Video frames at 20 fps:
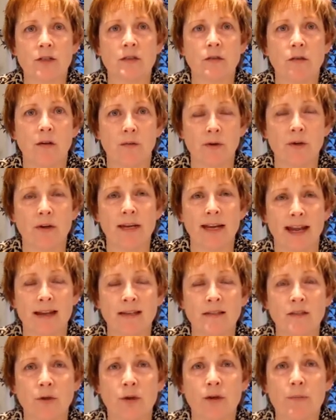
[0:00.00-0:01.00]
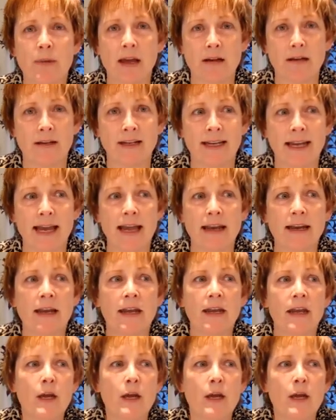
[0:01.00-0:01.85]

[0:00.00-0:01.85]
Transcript: so I'm going to ask her about it again.